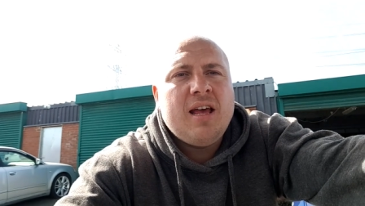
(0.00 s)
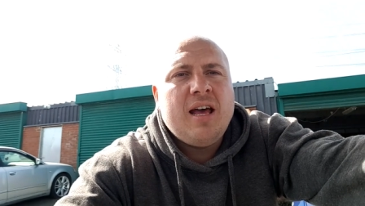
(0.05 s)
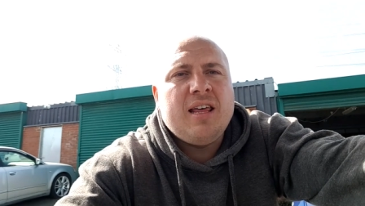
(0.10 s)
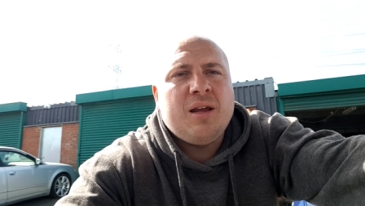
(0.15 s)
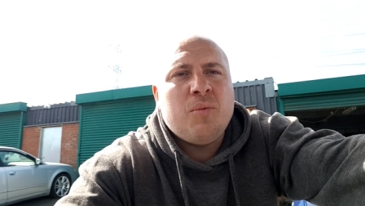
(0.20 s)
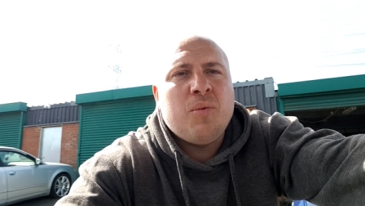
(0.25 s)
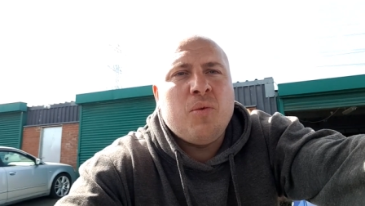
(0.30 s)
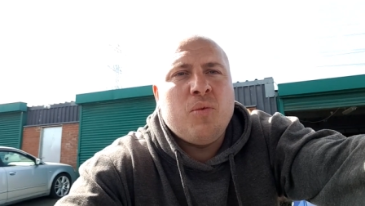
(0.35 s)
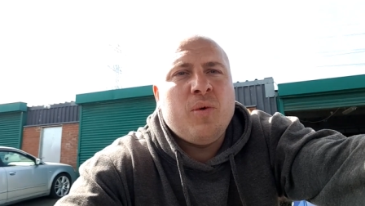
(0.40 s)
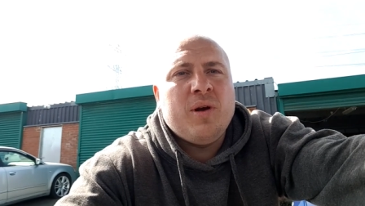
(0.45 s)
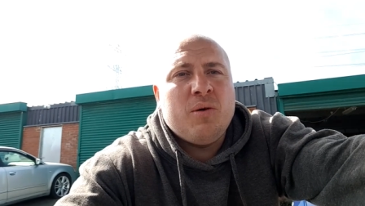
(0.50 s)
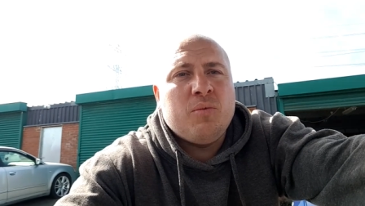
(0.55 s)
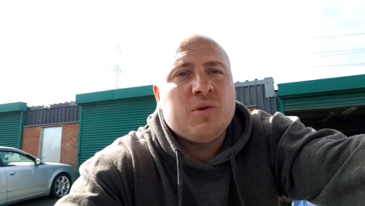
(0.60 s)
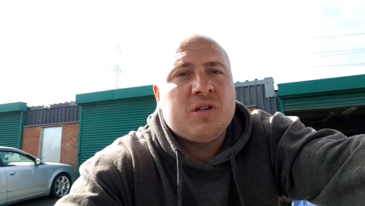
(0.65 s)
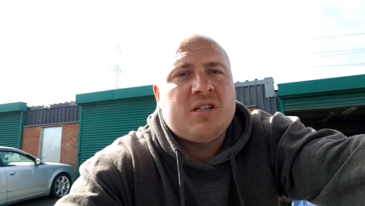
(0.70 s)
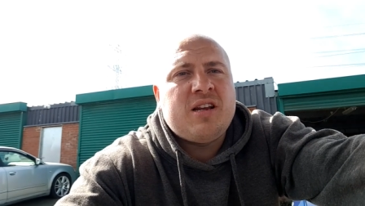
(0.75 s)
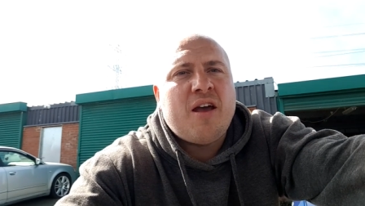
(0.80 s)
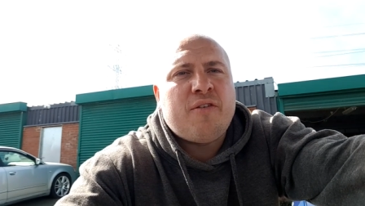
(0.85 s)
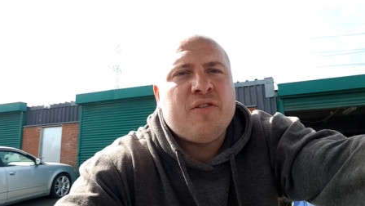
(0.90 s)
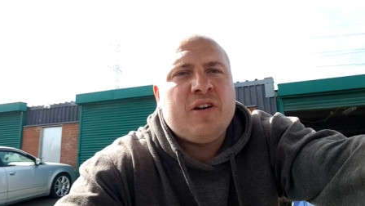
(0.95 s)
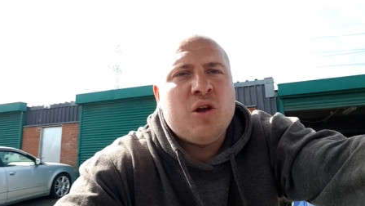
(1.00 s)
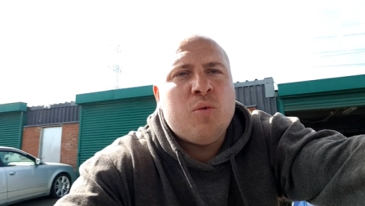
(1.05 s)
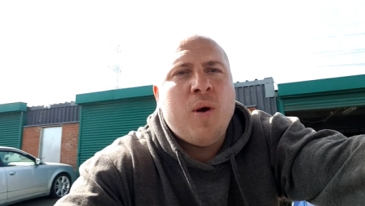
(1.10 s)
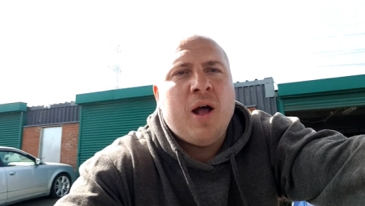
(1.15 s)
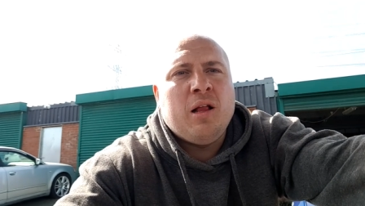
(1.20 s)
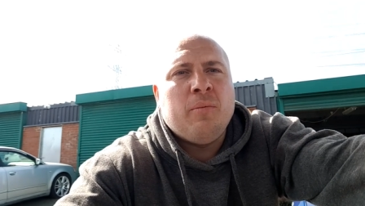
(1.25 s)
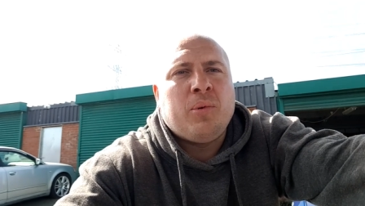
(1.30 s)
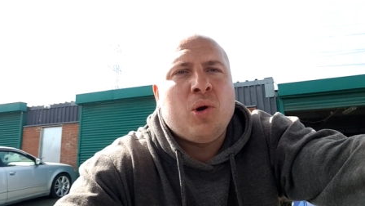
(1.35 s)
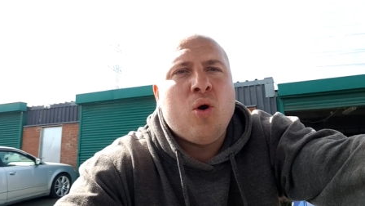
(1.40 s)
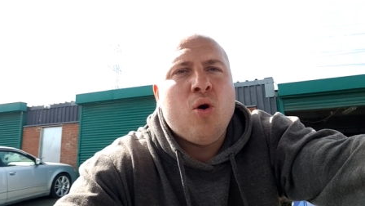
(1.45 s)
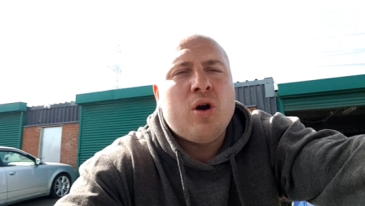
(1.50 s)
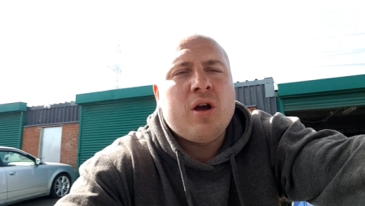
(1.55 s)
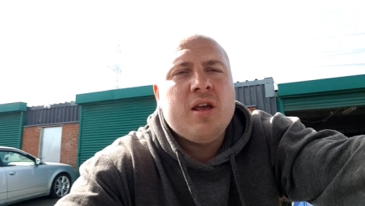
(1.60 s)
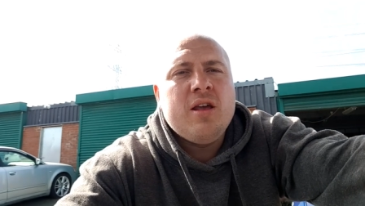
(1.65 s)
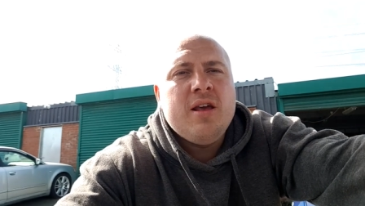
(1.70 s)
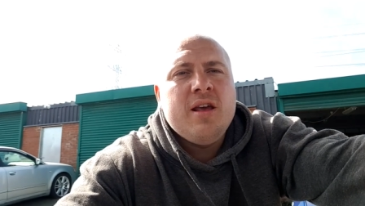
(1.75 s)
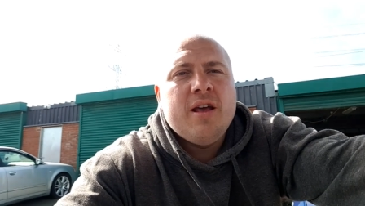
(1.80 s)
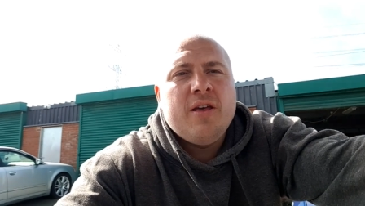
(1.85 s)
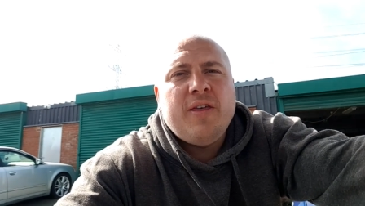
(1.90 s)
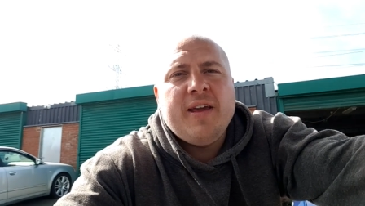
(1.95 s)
I think it was definitely well broke.